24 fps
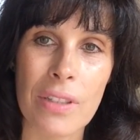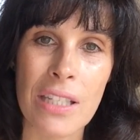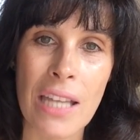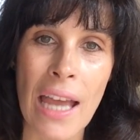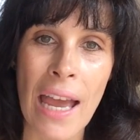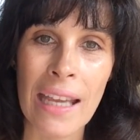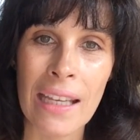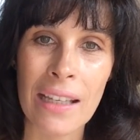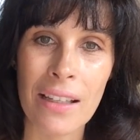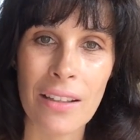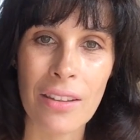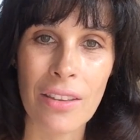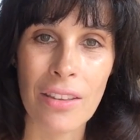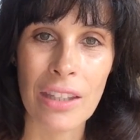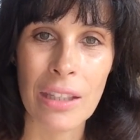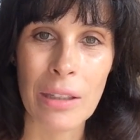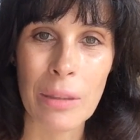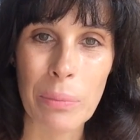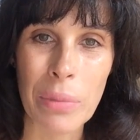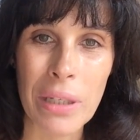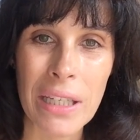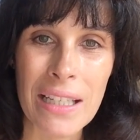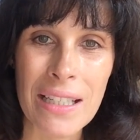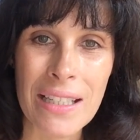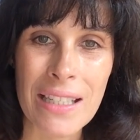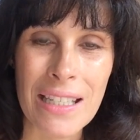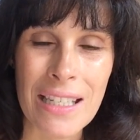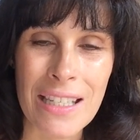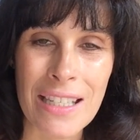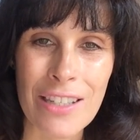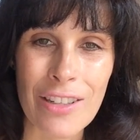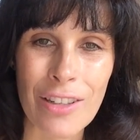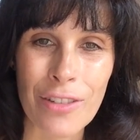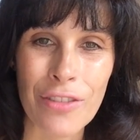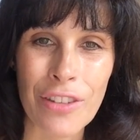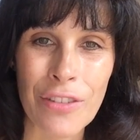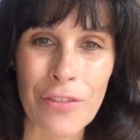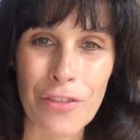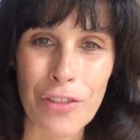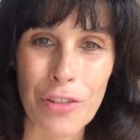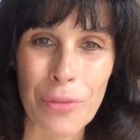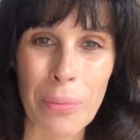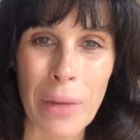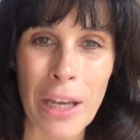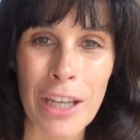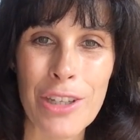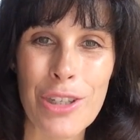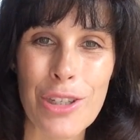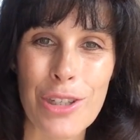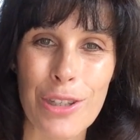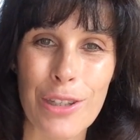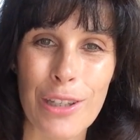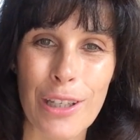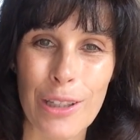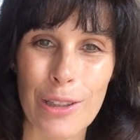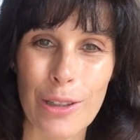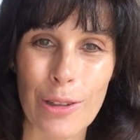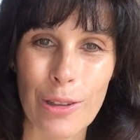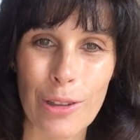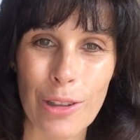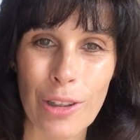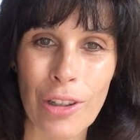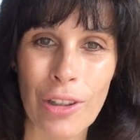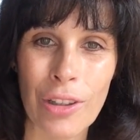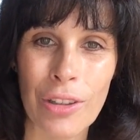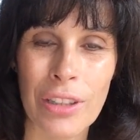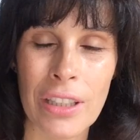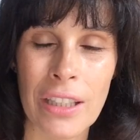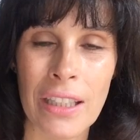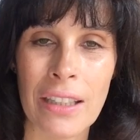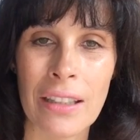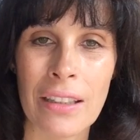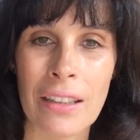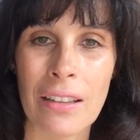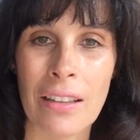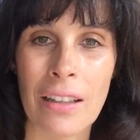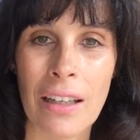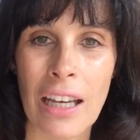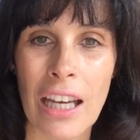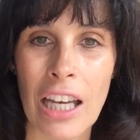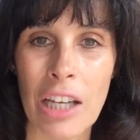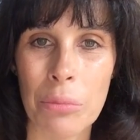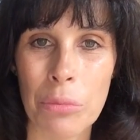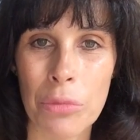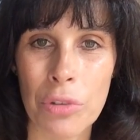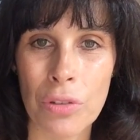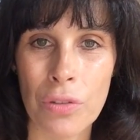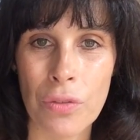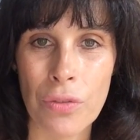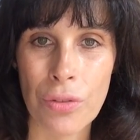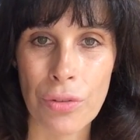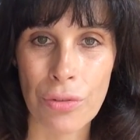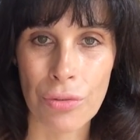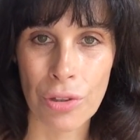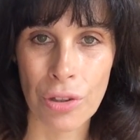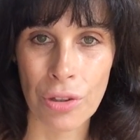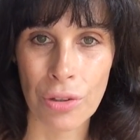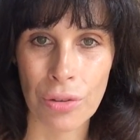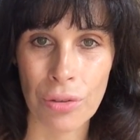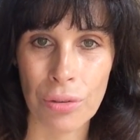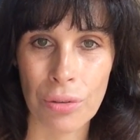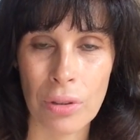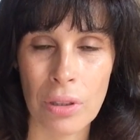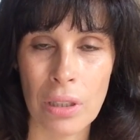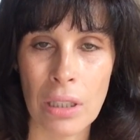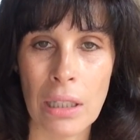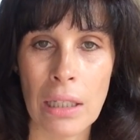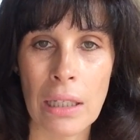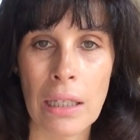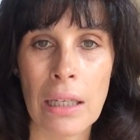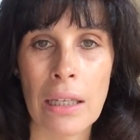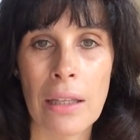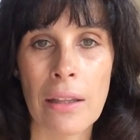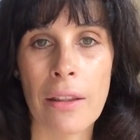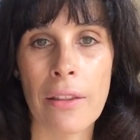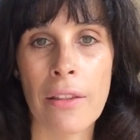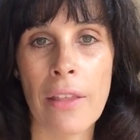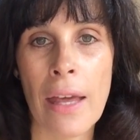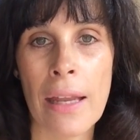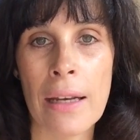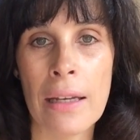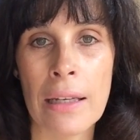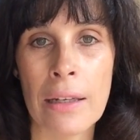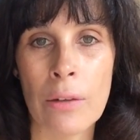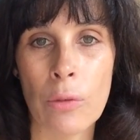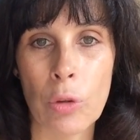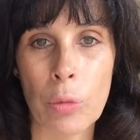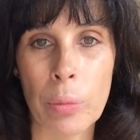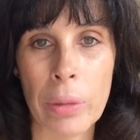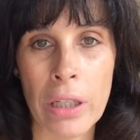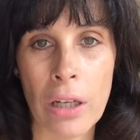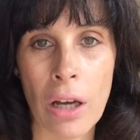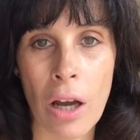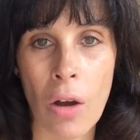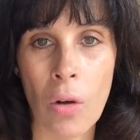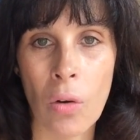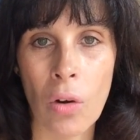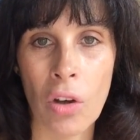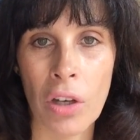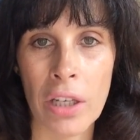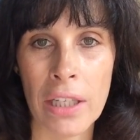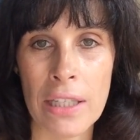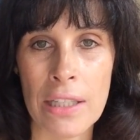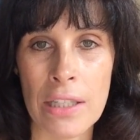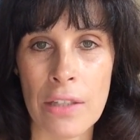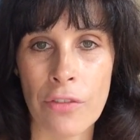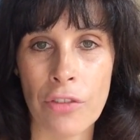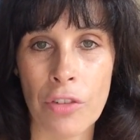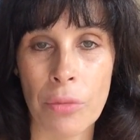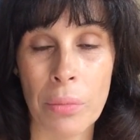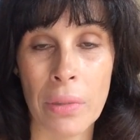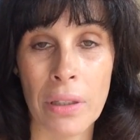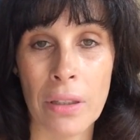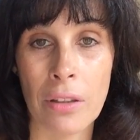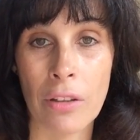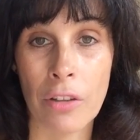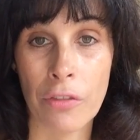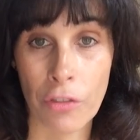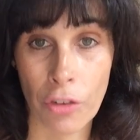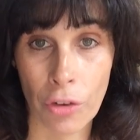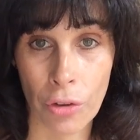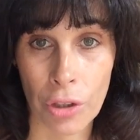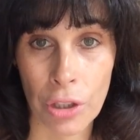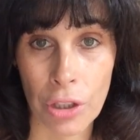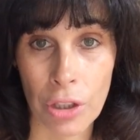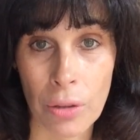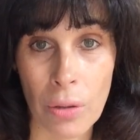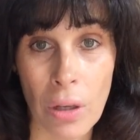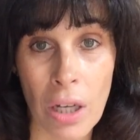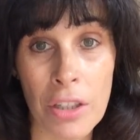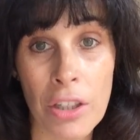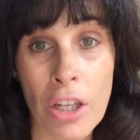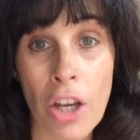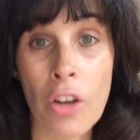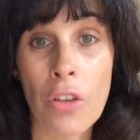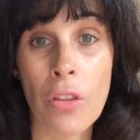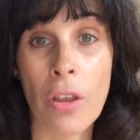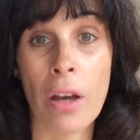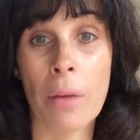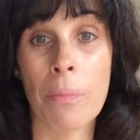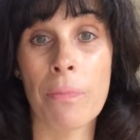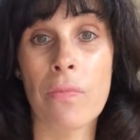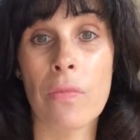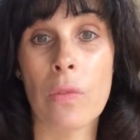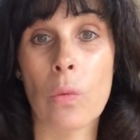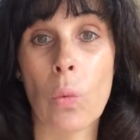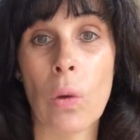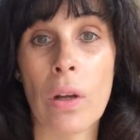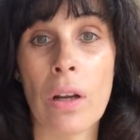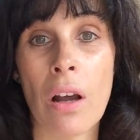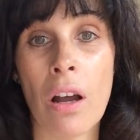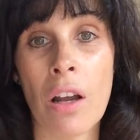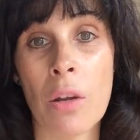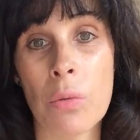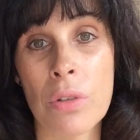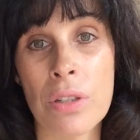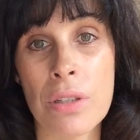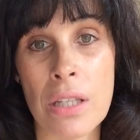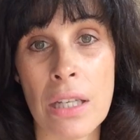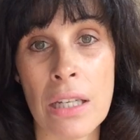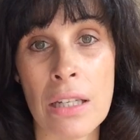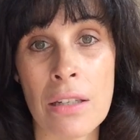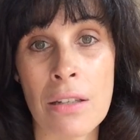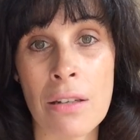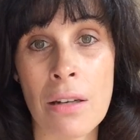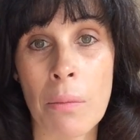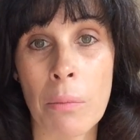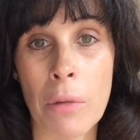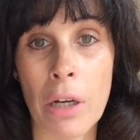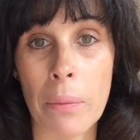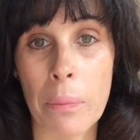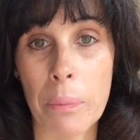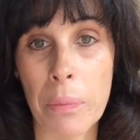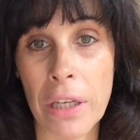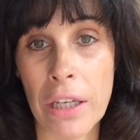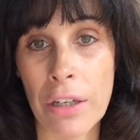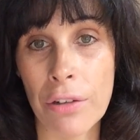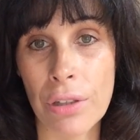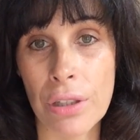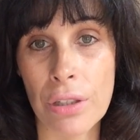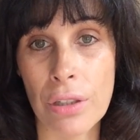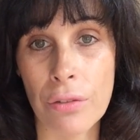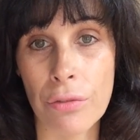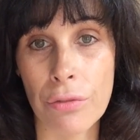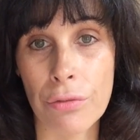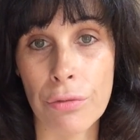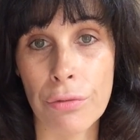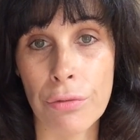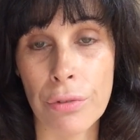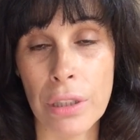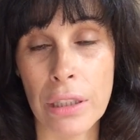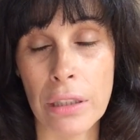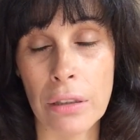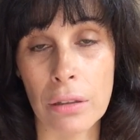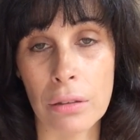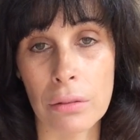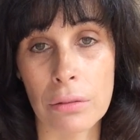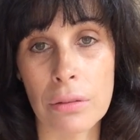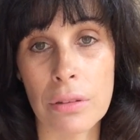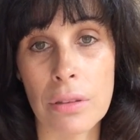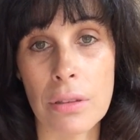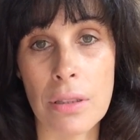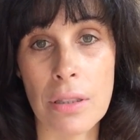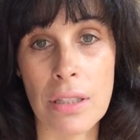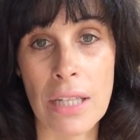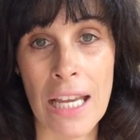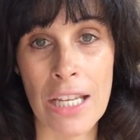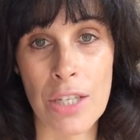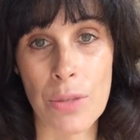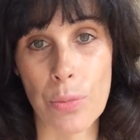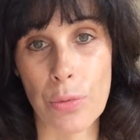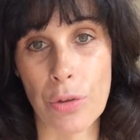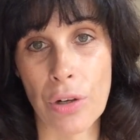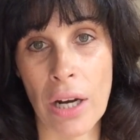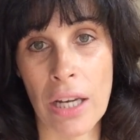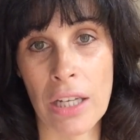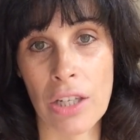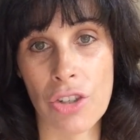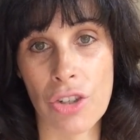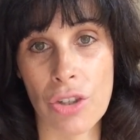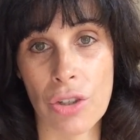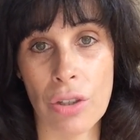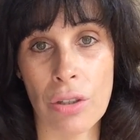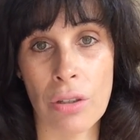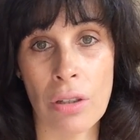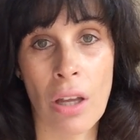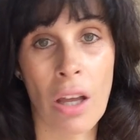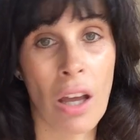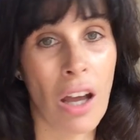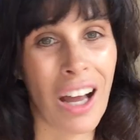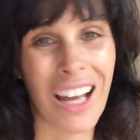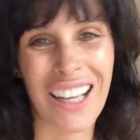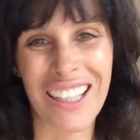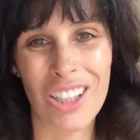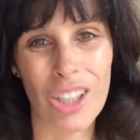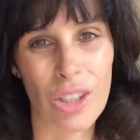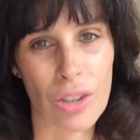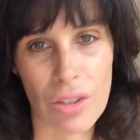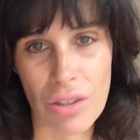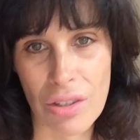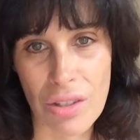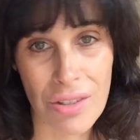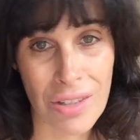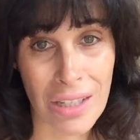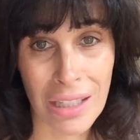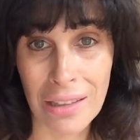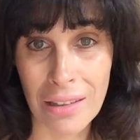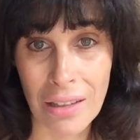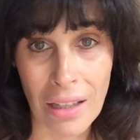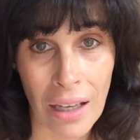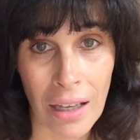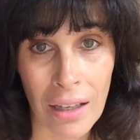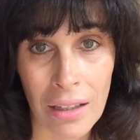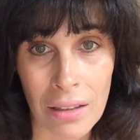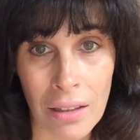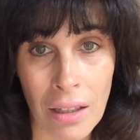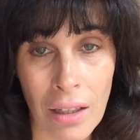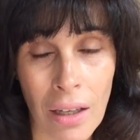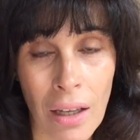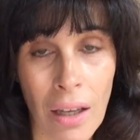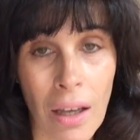take the pieces of information that you're learning and move through, then it will be a whole lot easier for me, for you. I know that when I was in a period of real desperation, I couldn't see that.